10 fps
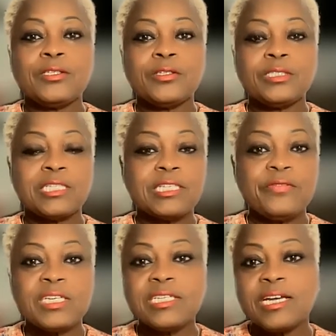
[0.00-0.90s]

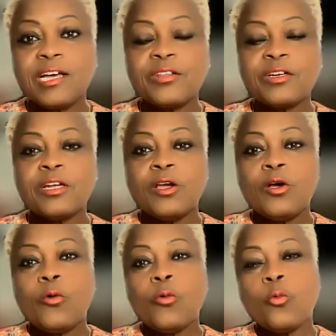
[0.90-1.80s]
significant other,
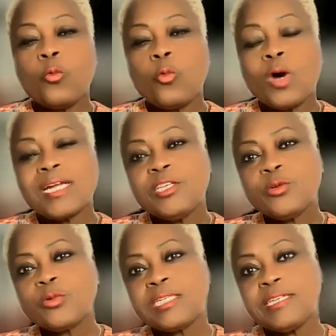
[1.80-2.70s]
what are you
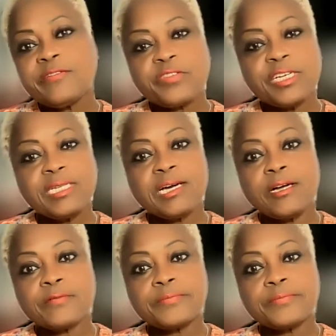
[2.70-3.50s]
really afraid of?